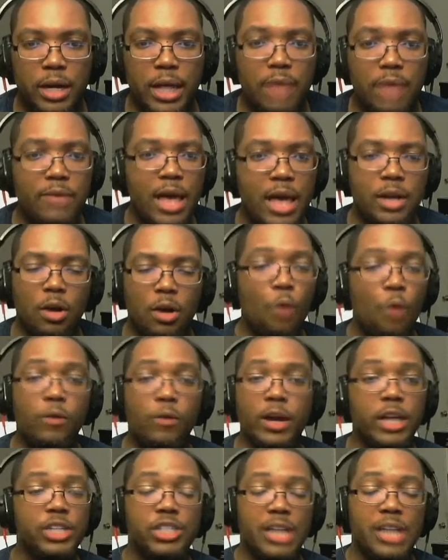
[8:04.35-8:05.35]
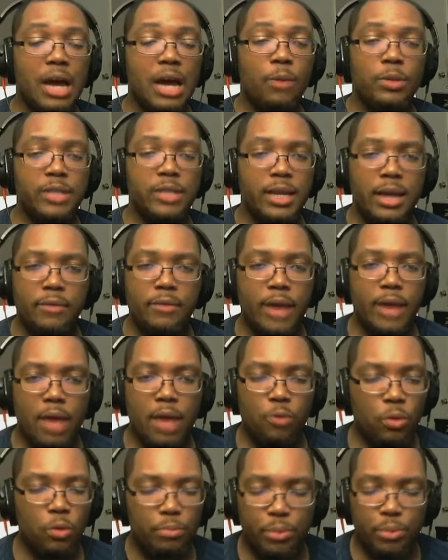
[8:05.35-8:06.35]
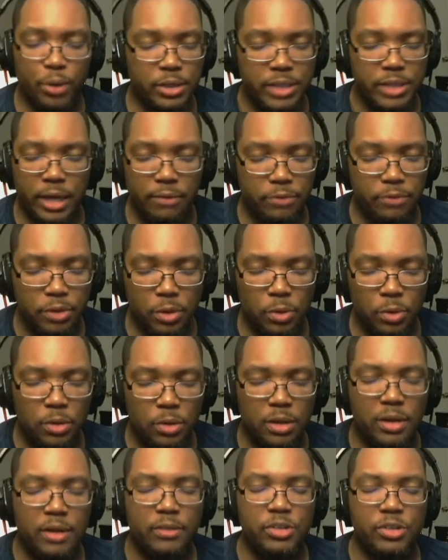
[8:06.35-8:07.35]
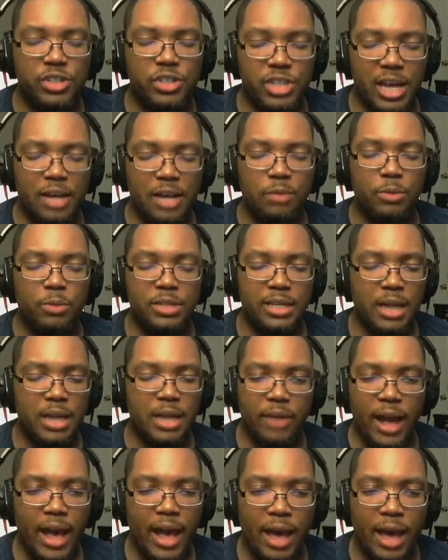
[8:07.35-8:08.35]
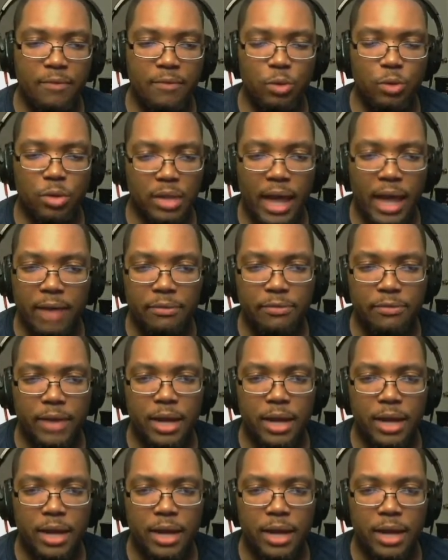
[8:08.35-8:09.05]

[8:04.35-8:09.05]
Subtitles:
They even had an overhead shot, which they never had, or a bird's eye view shot, which they never had in real life.